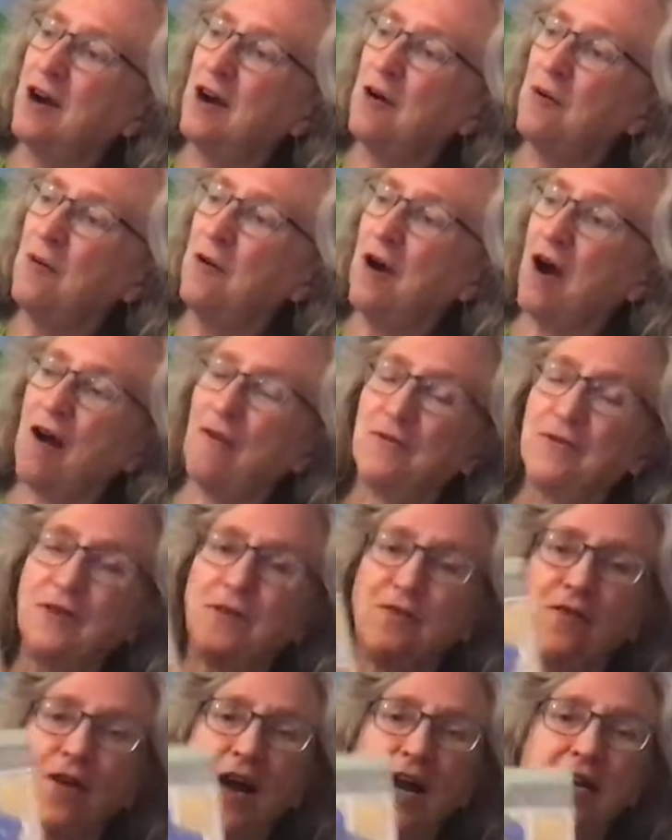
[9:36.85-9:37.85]
We're off to
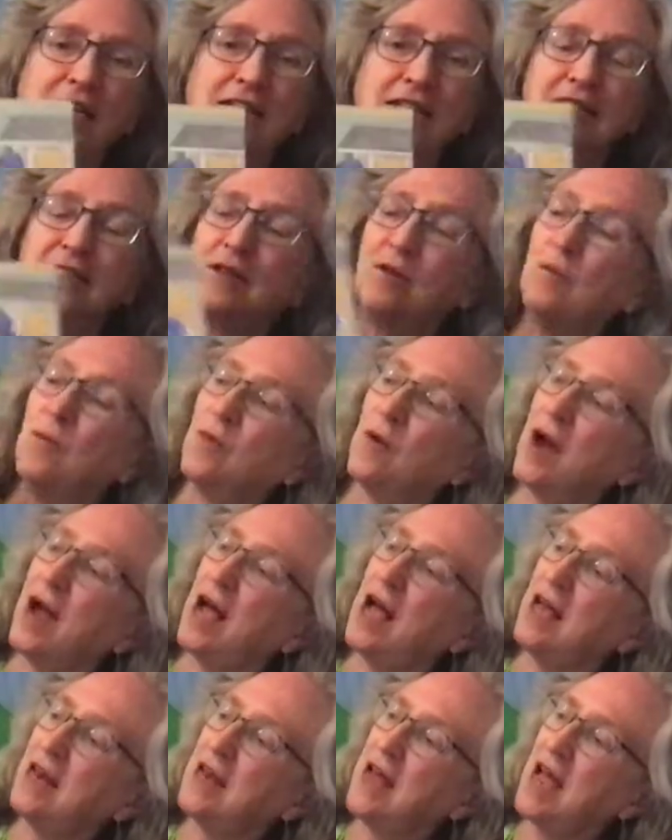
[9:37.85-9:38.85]
find some
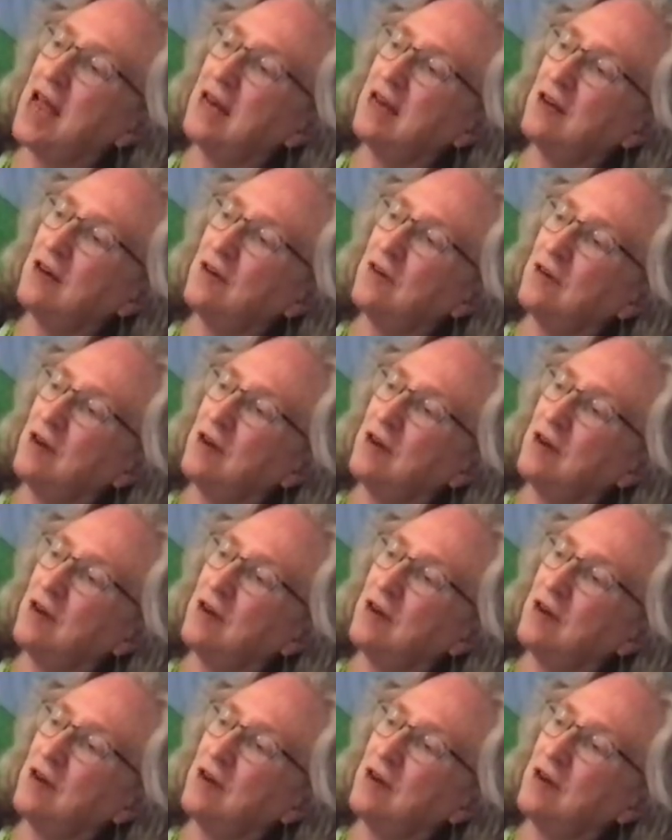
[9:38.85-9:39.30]
red and